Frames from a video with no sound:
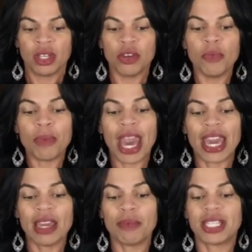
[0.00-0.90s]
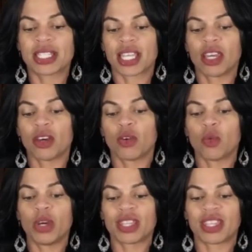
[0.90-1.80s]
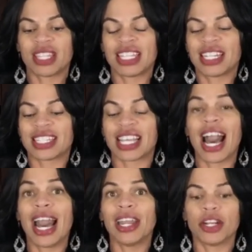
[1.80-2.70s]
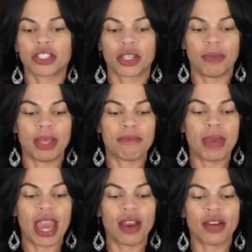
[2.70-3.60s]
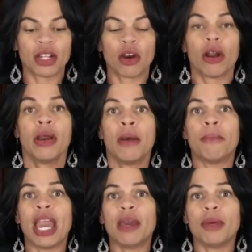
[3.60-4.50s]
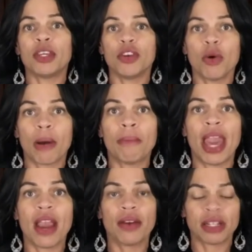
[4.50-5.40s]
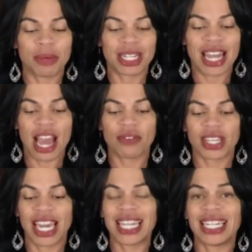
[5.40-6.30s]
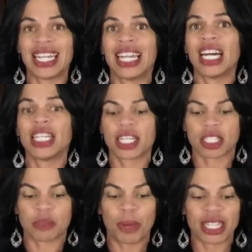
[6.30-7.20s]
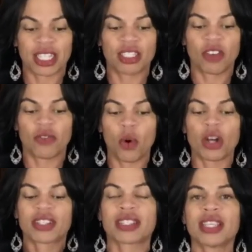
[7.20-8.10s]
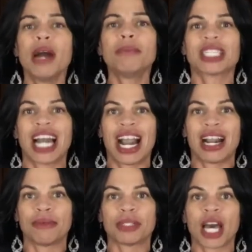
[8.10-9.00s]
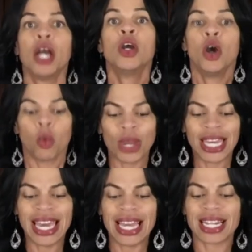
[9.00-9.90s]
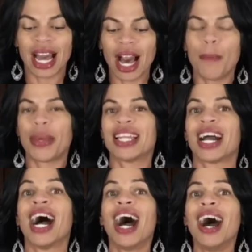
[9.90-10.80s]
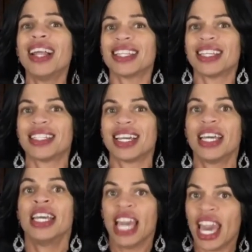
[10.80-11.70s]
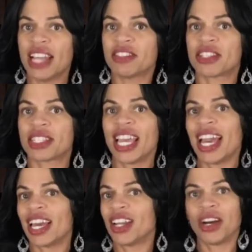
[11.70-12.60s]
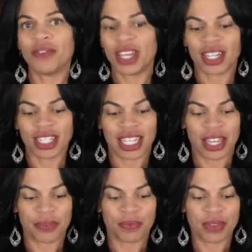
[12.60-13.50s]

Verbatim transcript: You may be single with the desire to be married, or maybe you are married but navigating an unexpected divorce. Sometimes uh, we end up in Holland instead of Italy.